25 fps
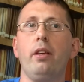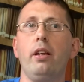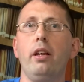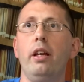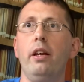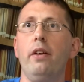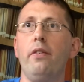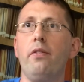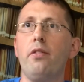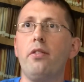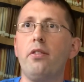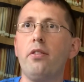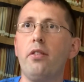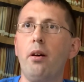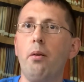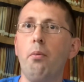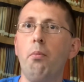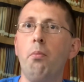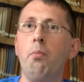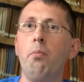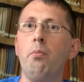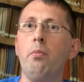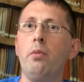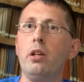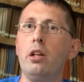if some
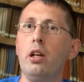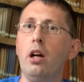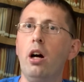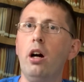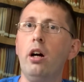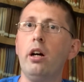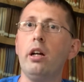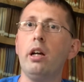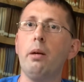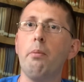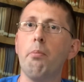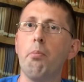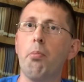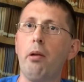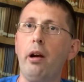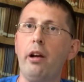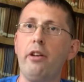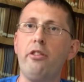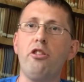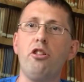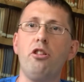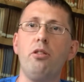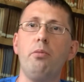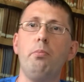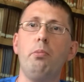young,
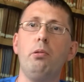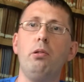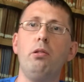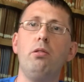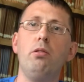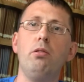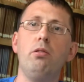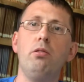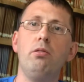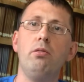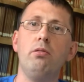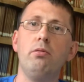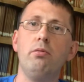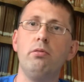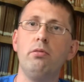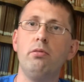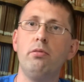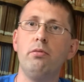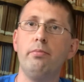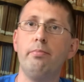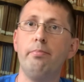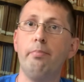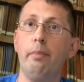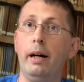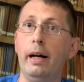impressionable
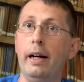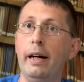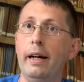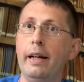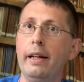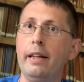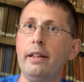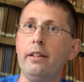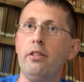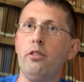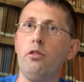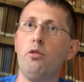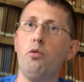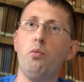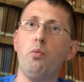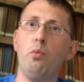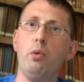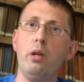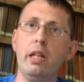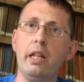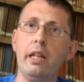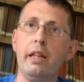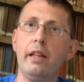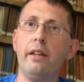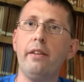mind is
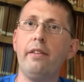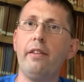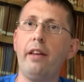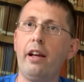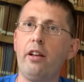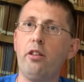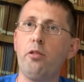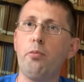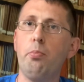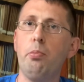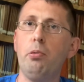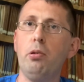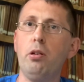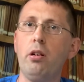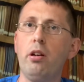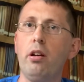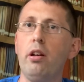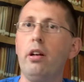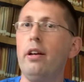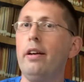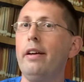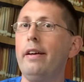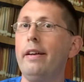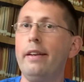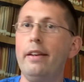reading the textbook,
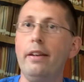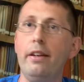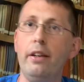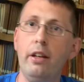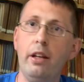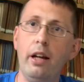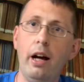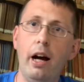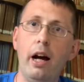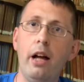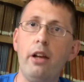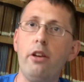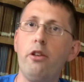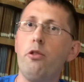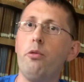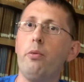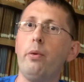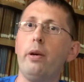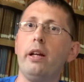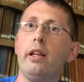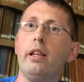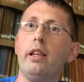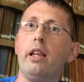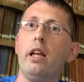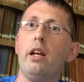not
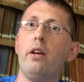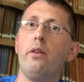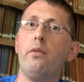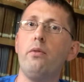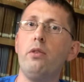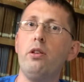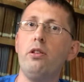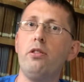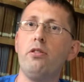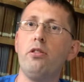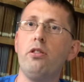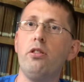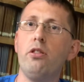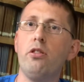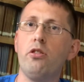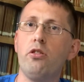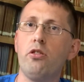doing a lot of research,